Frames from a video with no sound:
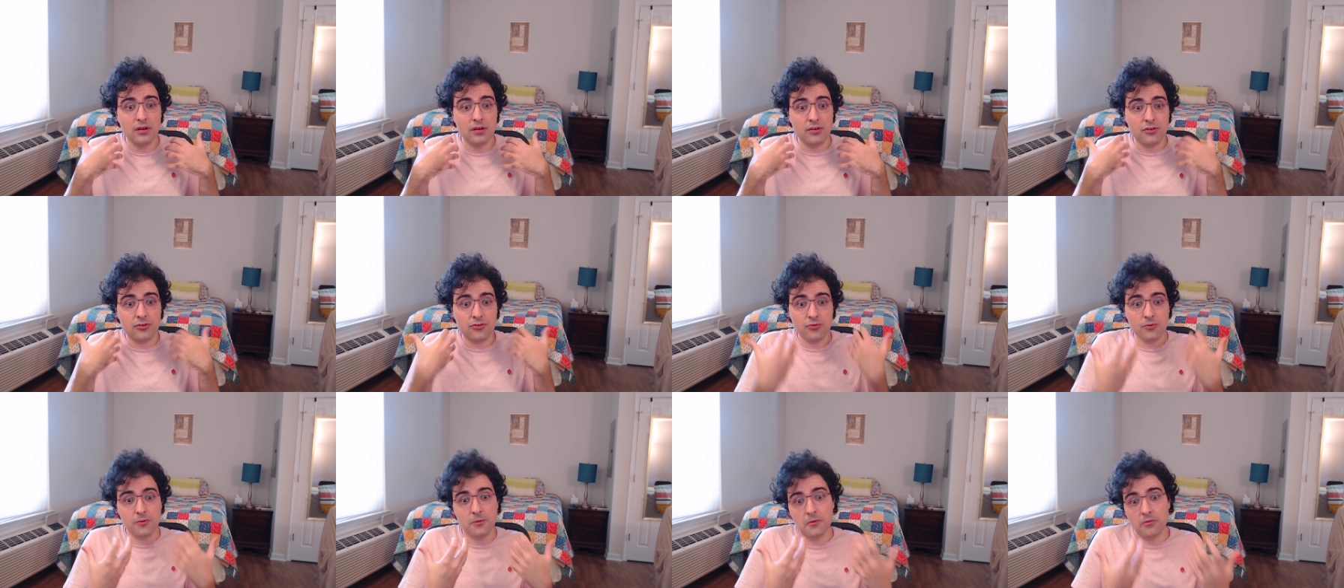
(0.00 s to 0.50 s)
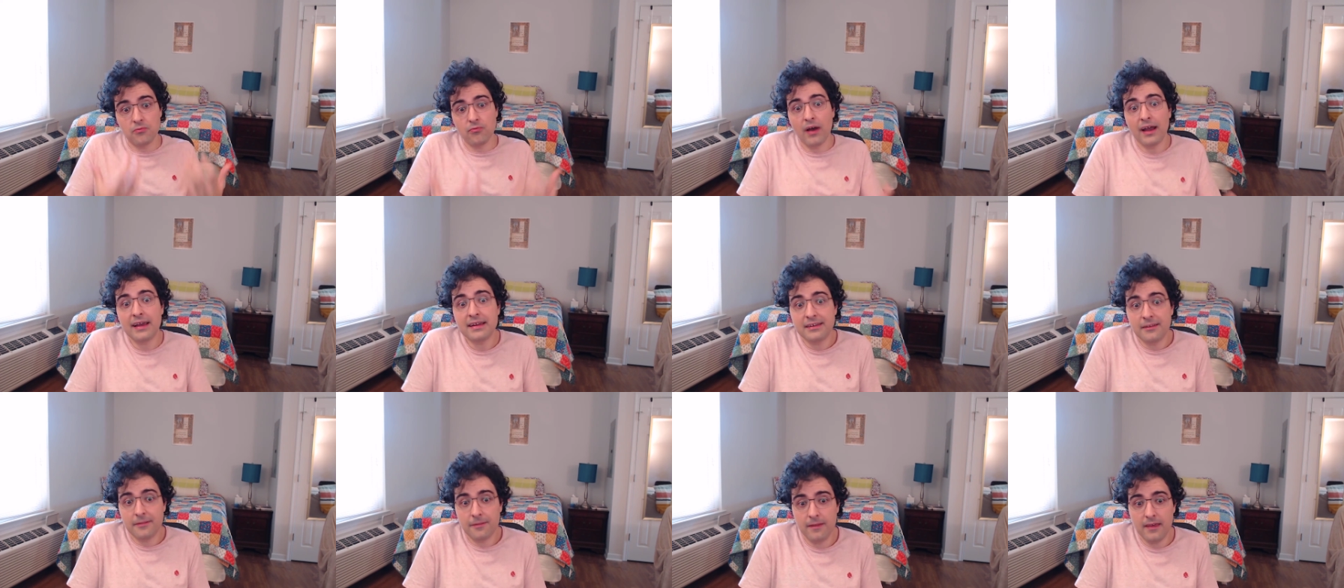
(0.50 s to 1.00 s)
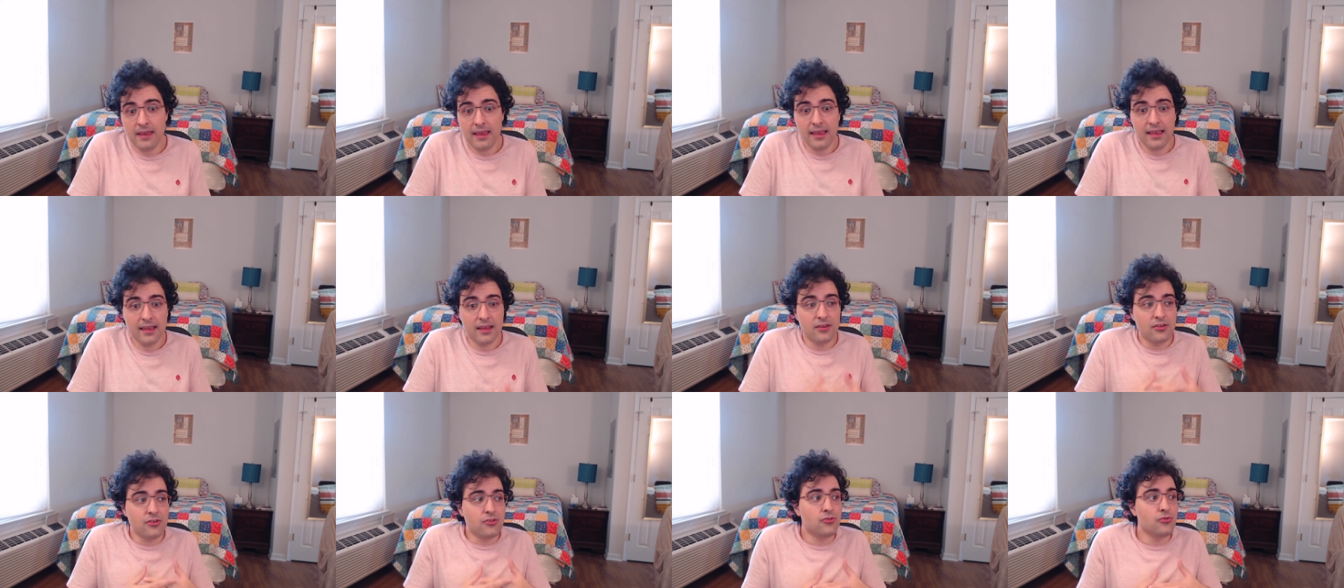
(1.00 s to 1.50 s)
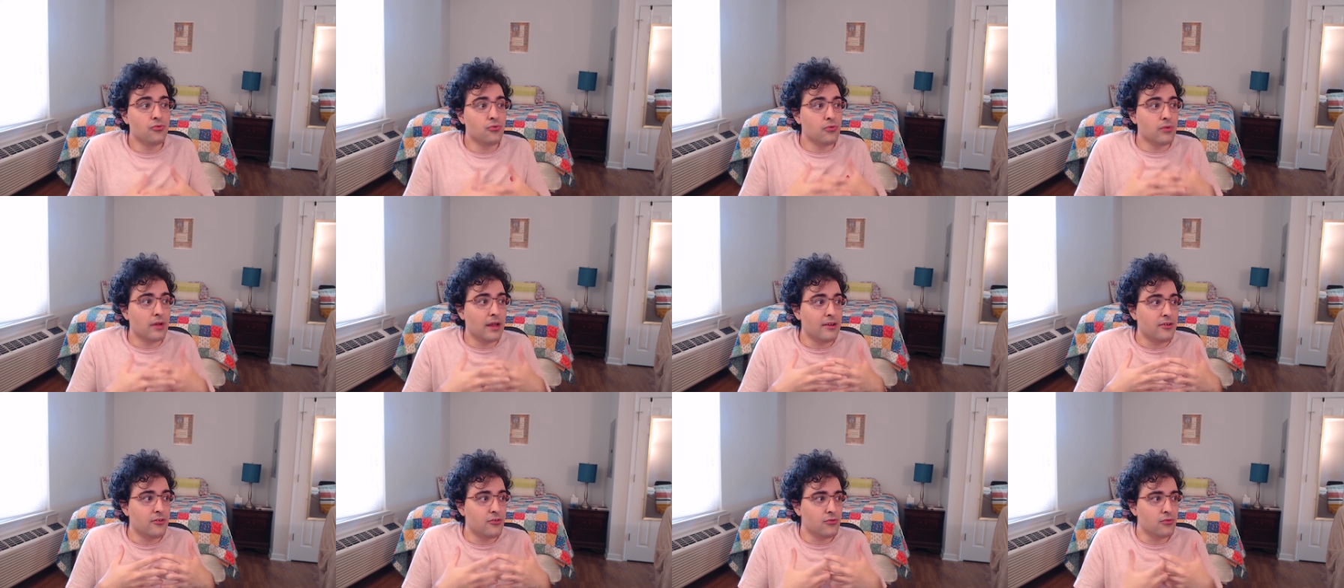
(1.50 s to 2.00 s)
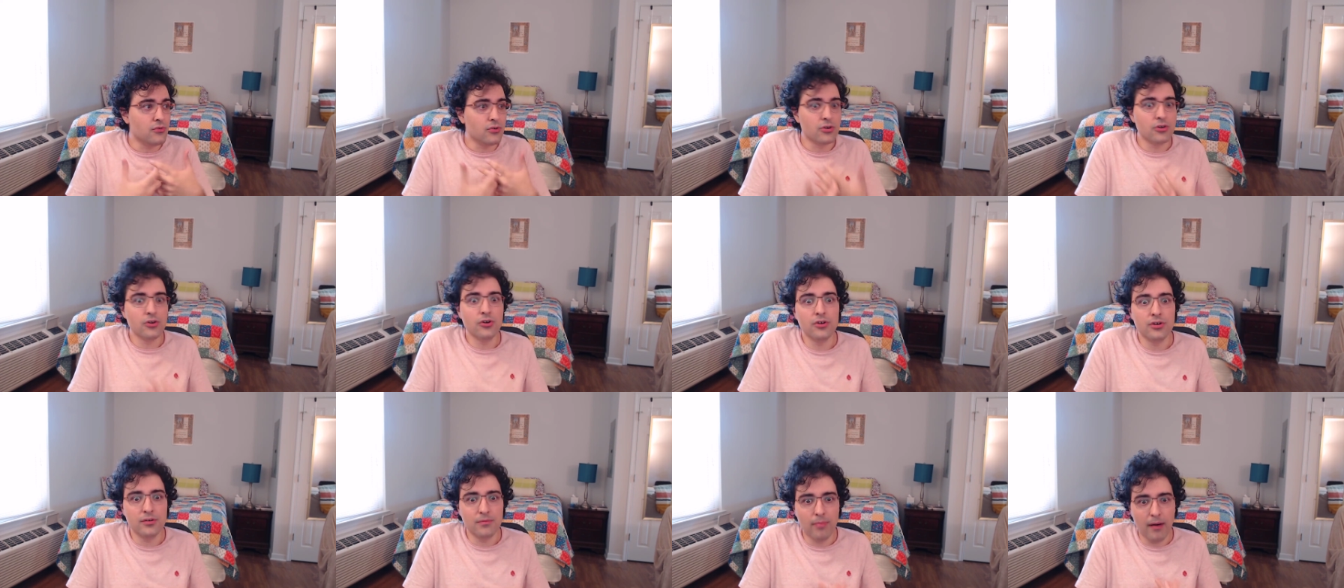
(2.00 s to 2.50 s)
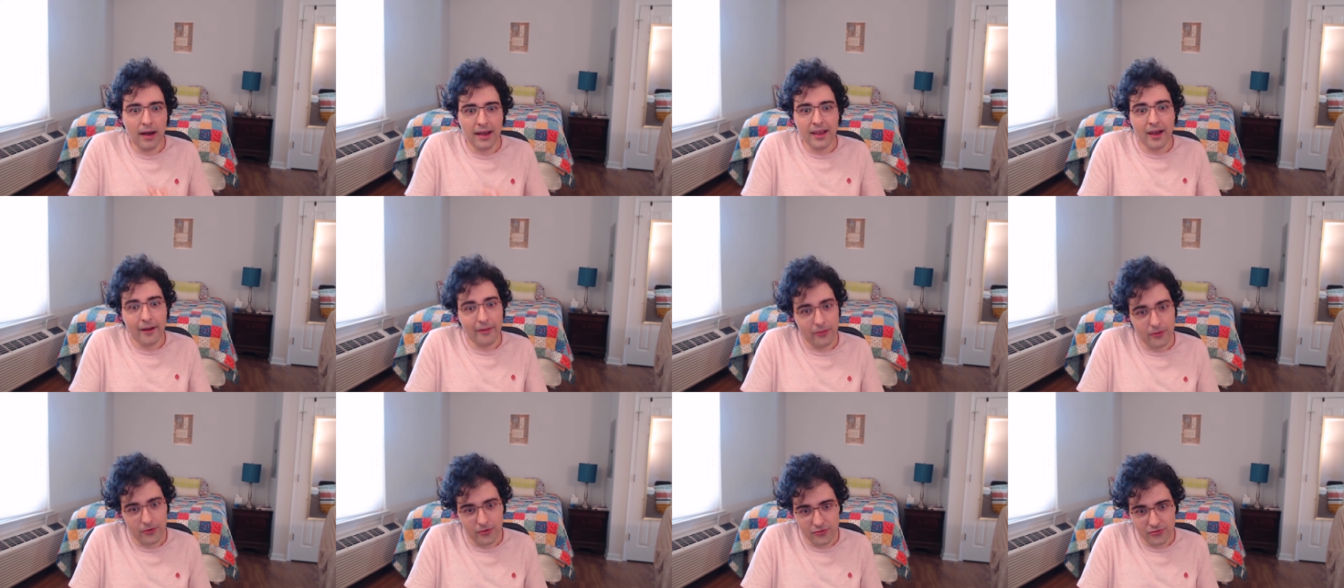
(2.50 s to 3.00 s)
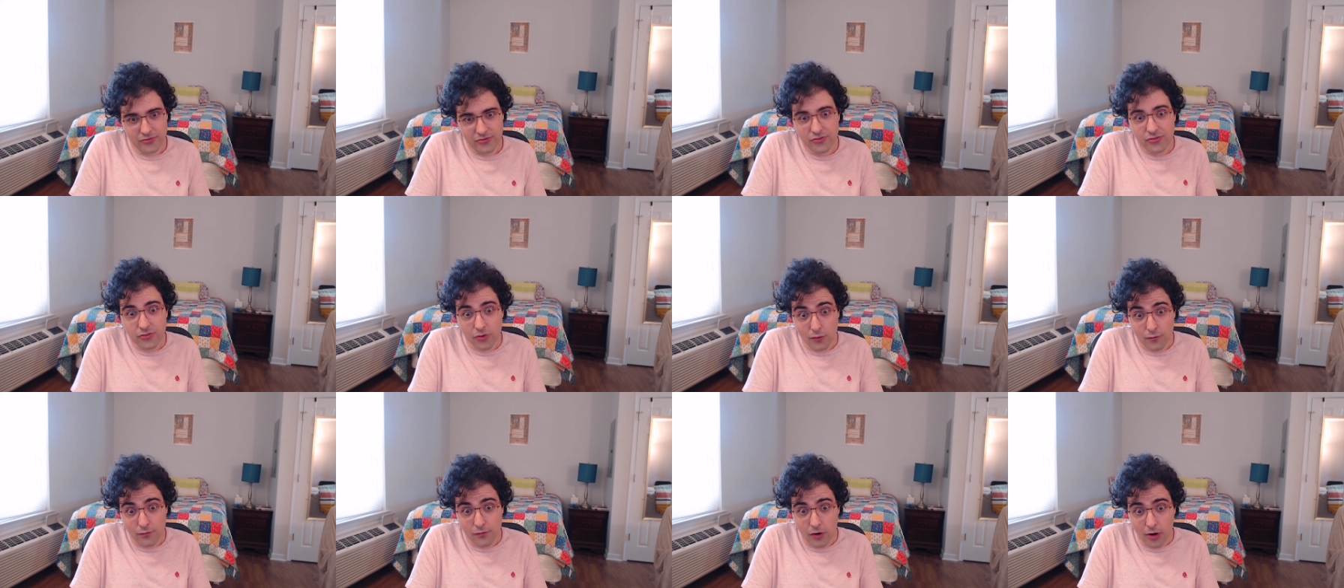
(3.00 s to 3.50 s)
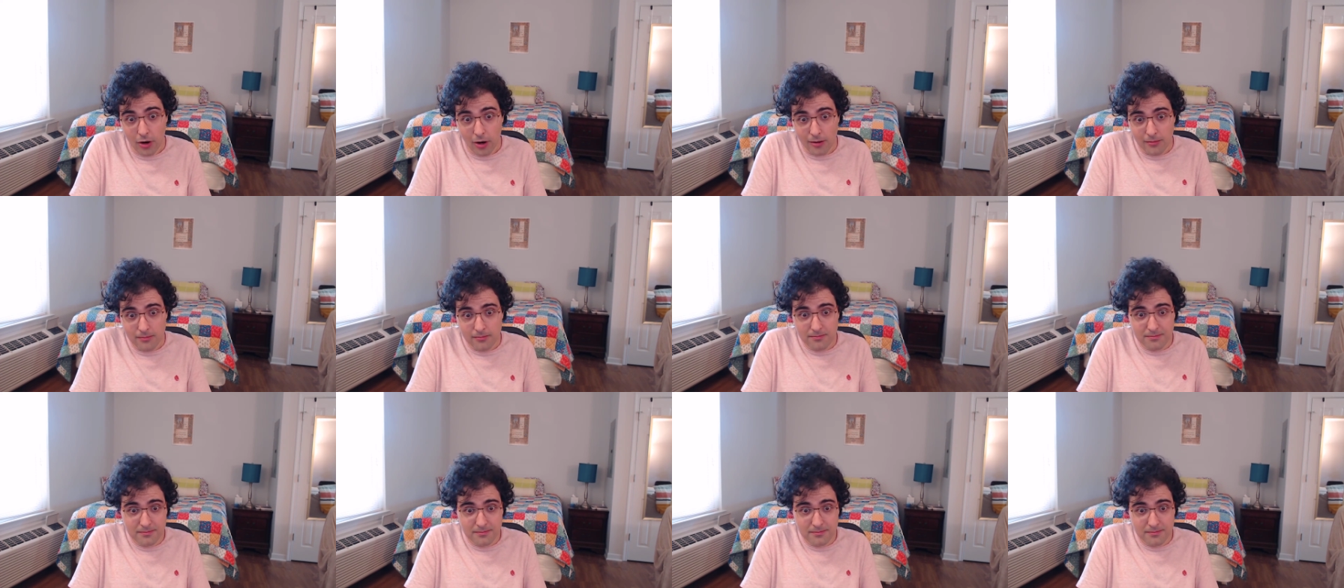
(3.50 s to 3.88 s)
do the right thing and do good by others so far,